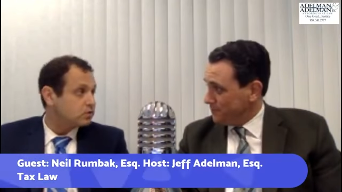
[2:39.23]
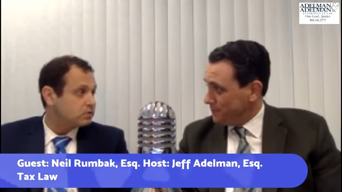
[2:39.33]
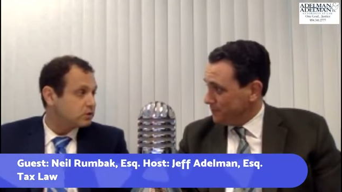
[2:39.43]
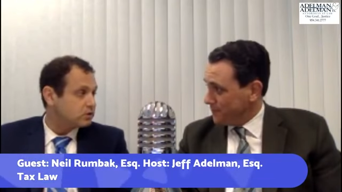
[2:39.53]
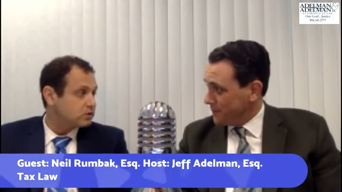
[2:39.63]

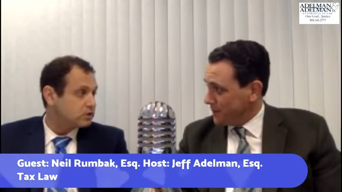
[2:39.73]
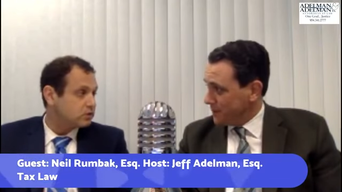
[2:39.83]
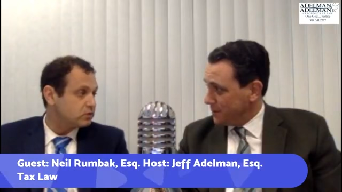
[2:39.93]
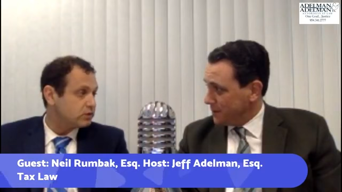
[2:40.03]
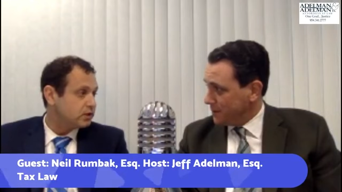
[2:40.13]
Speaker 1: something she
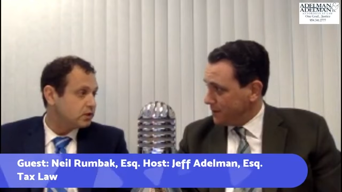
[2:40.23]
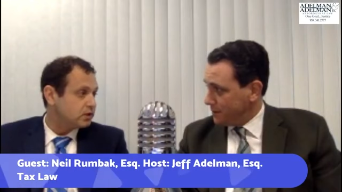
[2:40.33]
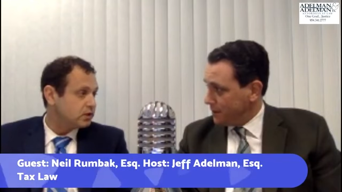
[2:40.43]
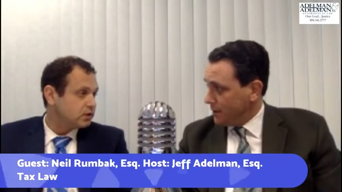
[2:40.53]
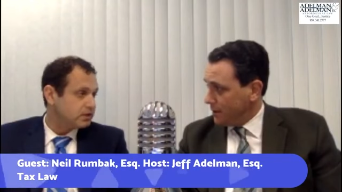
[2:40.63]
really
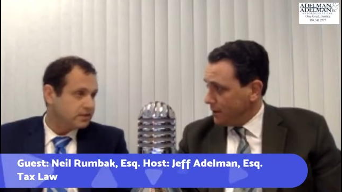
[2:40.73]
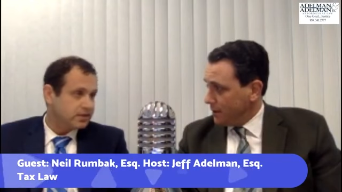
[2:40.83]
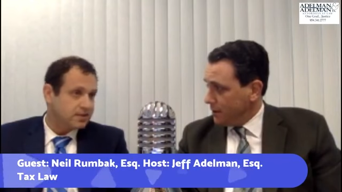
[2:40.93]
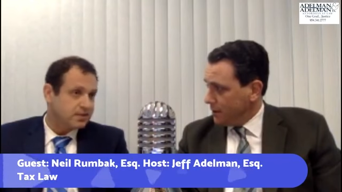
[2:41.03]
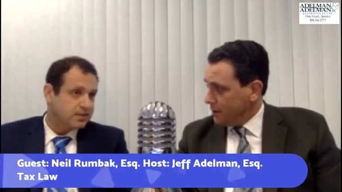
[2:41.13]

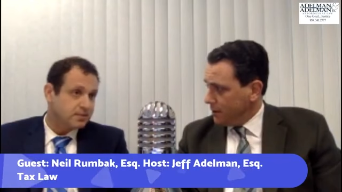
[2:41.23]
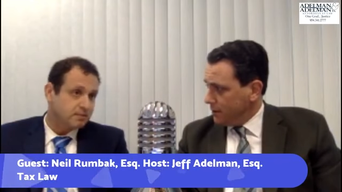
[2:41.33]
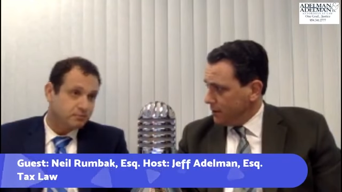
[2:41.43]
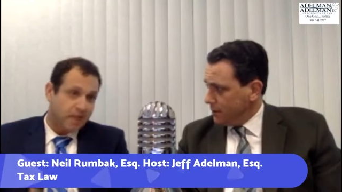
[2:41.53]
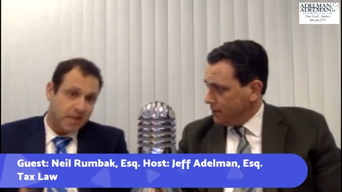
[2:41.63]
is
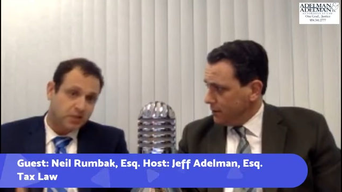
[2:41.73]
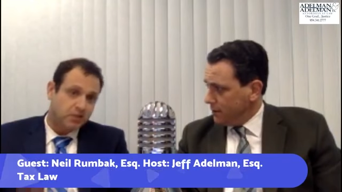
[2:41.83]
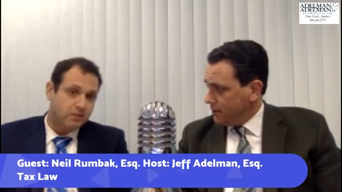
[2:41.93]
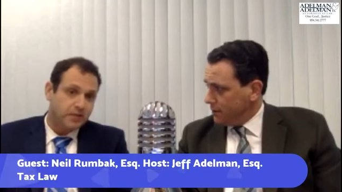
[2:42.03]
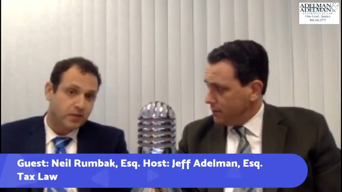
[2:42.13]

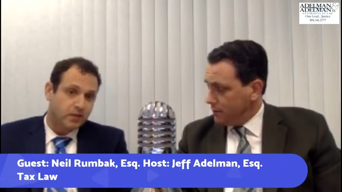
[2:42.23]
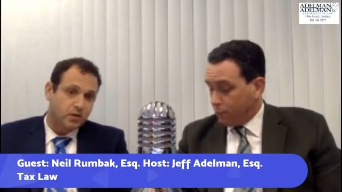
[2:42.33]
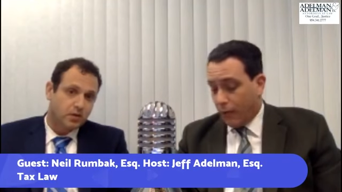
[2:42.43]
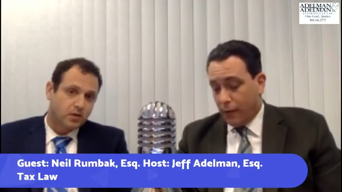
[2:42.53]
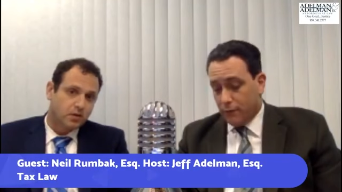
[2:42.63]
passionate about.
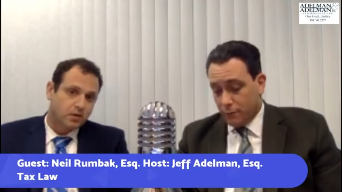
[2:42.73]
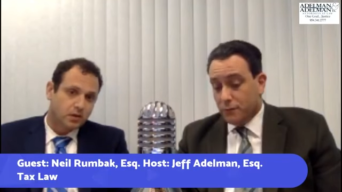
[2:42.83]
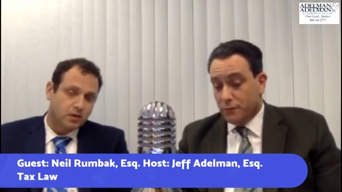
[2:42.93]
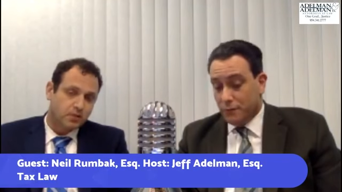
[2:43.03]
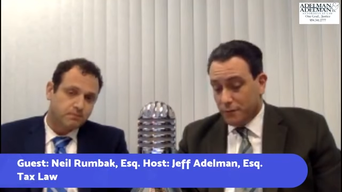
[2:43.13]
Wow.
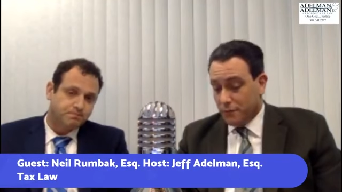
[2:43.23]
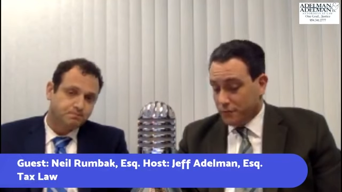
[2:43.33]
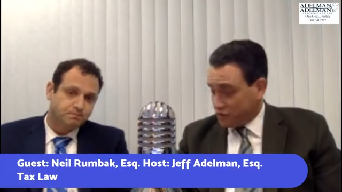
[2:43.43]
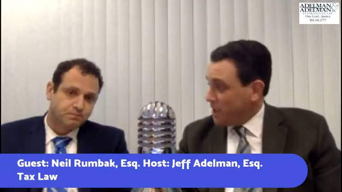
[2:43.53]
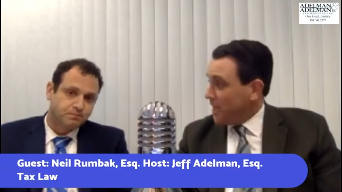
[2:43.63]
Um,
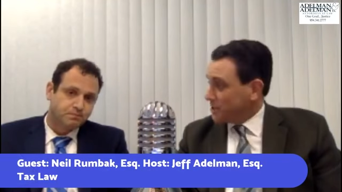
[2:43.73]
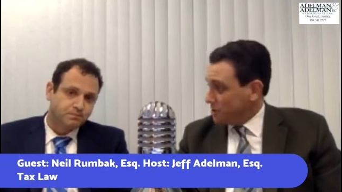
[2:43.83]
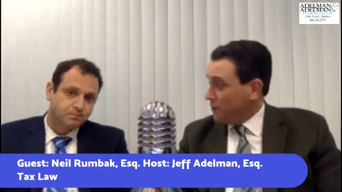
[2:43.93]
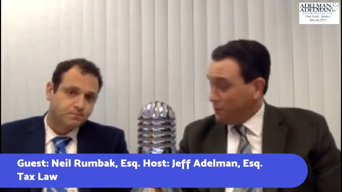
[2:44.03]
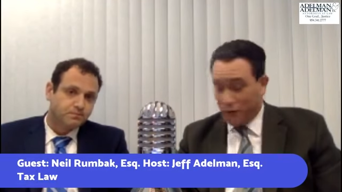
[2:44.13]
so she
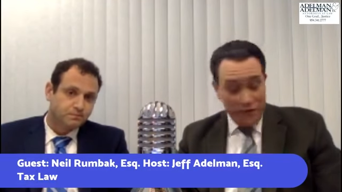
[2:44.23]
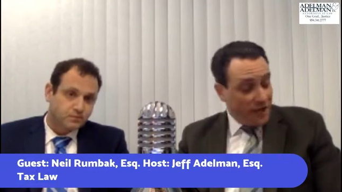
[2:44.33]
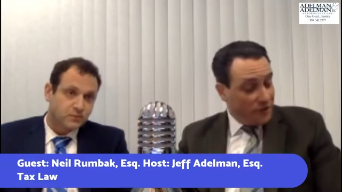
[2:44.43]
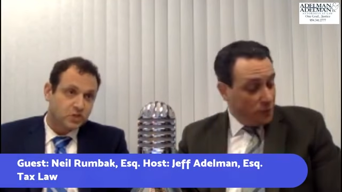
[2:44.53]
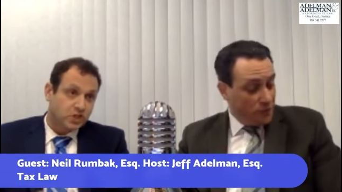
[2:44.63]
actually wrote the
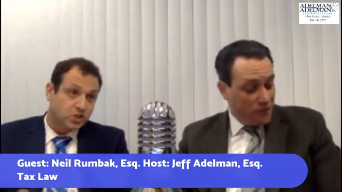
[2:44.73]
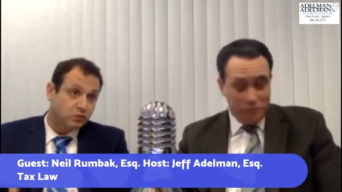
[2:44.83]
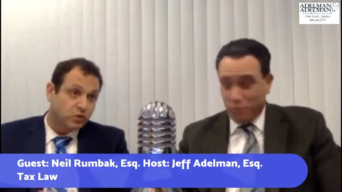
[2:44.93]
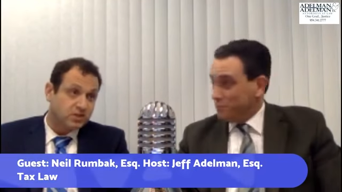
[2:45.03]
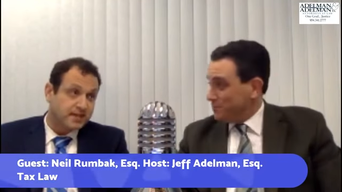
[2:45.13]
textbook. She actually
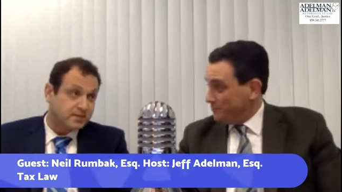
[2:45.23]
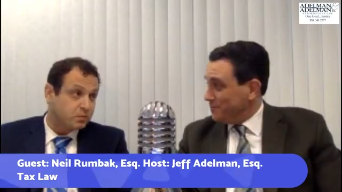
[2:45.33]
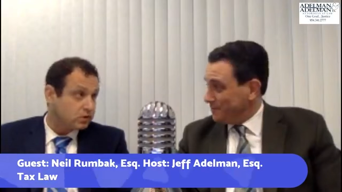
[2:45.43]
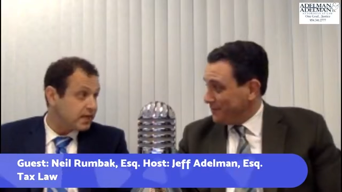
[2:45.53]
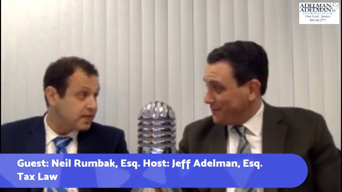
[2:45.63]
Speaker 2: wrote the
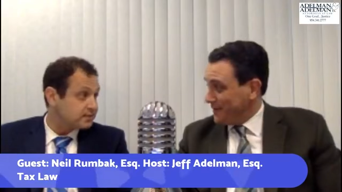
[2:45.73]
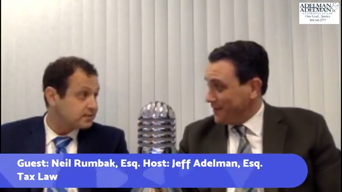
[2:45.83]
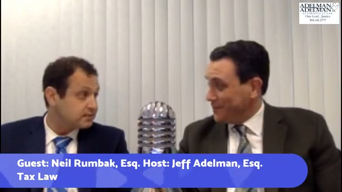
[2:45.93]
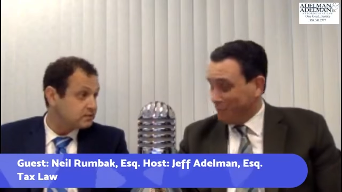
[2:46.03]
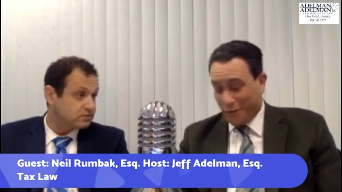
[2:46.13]
textbook. Yes,
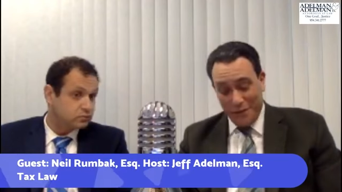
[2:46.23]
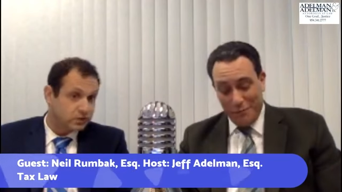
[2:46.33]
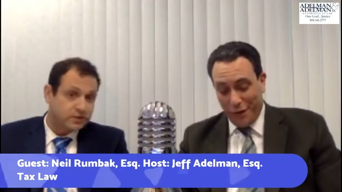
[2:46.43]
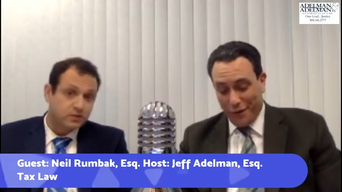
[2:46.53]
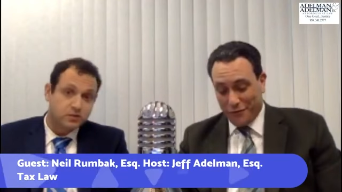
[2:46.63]
that's pretty
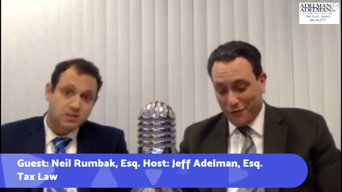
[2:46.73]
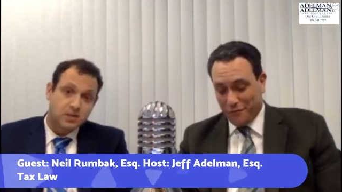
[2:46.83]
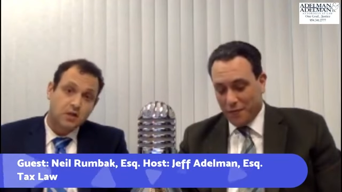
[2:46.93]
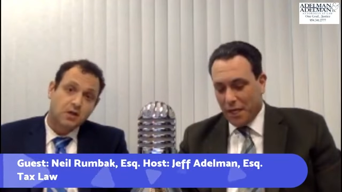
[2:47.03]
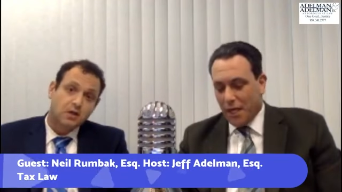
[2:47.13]
really impressive.
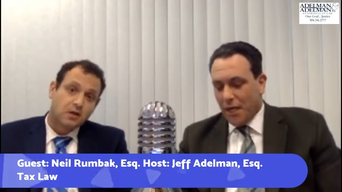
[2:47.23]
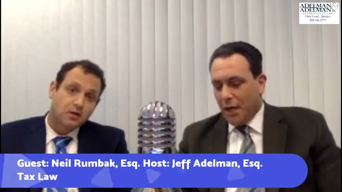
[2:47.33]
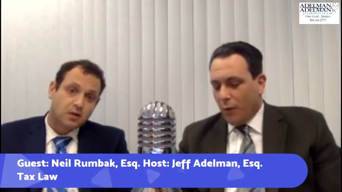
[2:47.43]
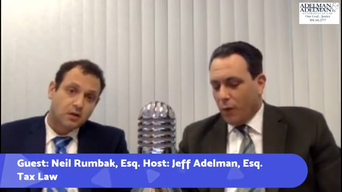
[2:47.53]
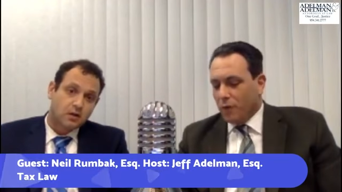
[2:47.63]
interesting.
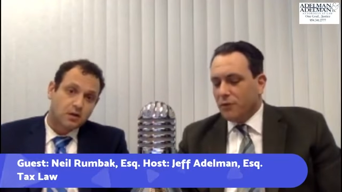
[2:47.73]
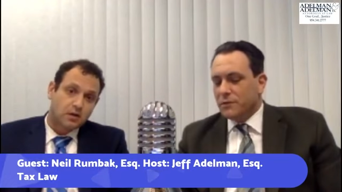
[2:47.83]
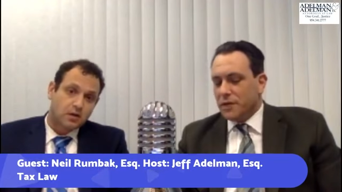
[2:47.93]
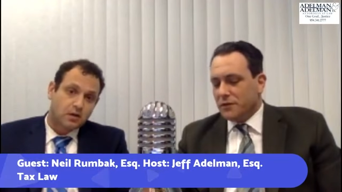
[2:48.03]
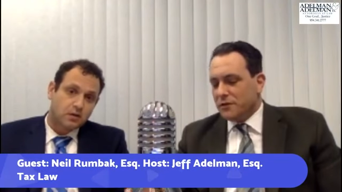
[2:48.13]
Well,
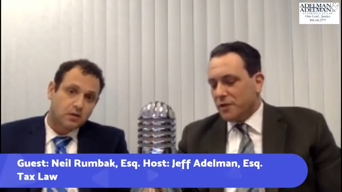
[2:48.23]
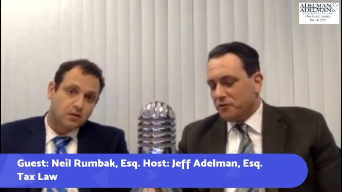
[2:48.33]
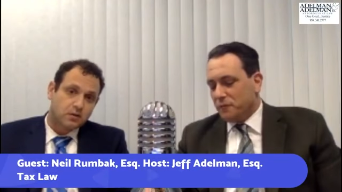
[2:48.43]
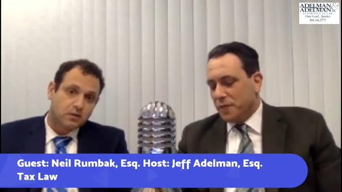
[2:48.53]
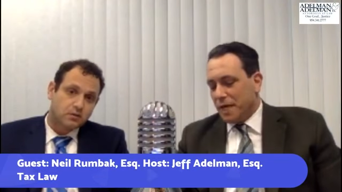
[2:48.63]
let
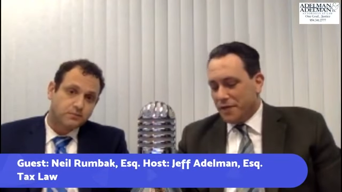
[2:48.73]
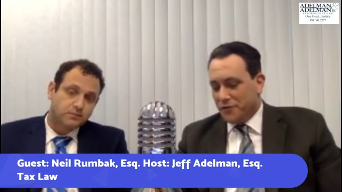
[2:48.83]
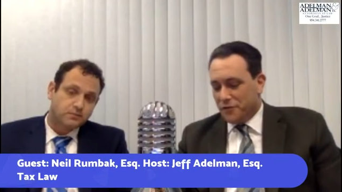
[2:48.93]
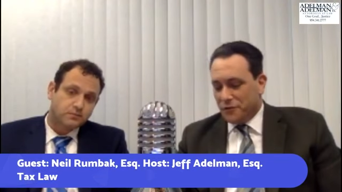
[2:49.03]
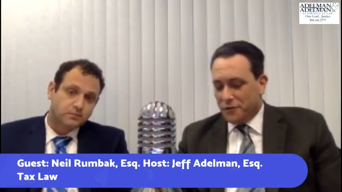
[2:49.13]
let's be
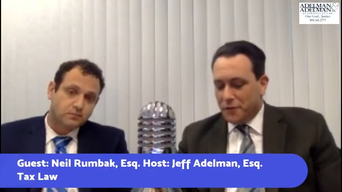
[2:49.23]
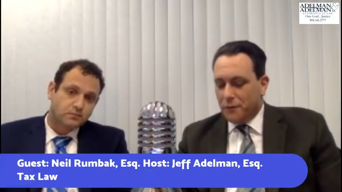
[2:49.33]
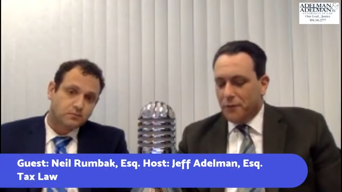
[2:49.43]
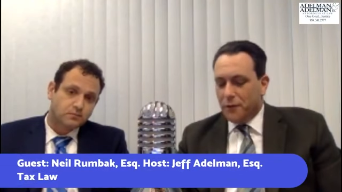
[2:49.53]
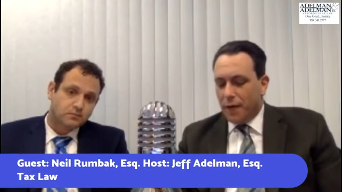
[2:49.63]
honest though,
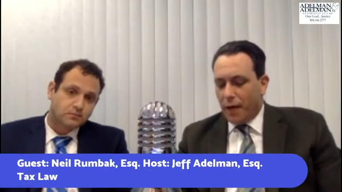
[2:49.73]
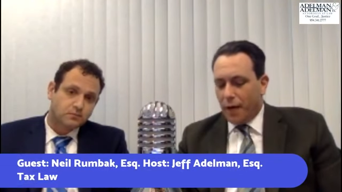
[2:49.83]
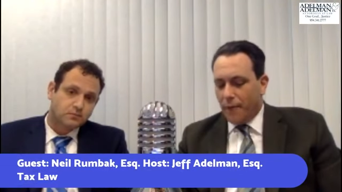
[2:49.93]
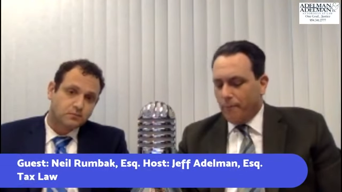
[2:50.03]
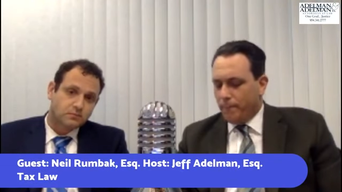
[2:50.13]
Neil.
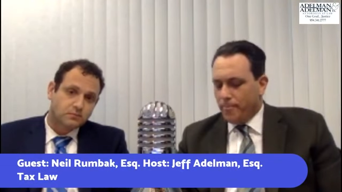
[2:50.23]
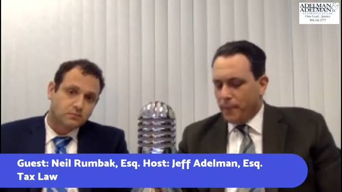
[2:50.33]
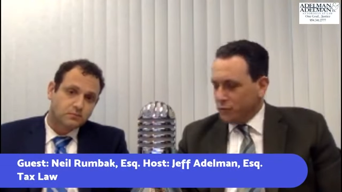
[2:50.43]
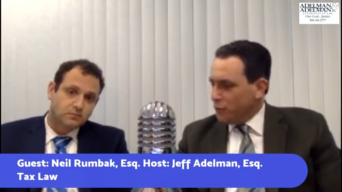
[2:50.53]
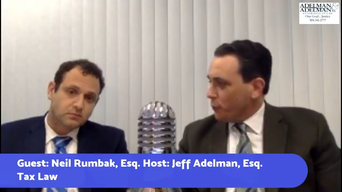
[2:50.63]
Um,
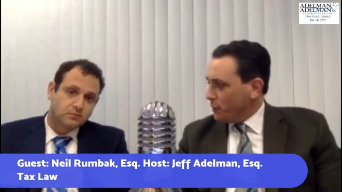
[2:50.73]
you're a